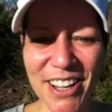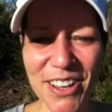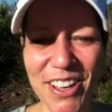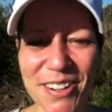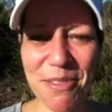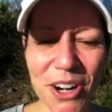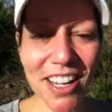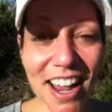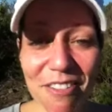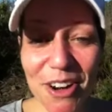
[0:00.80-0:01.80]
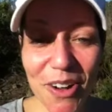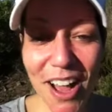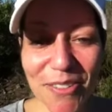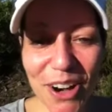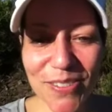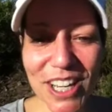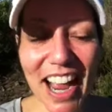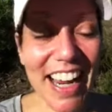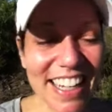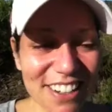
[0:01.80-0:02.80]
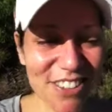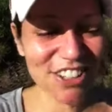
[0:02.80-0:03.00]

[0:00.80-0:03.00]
Good morning, everyone. Welcome to Hiking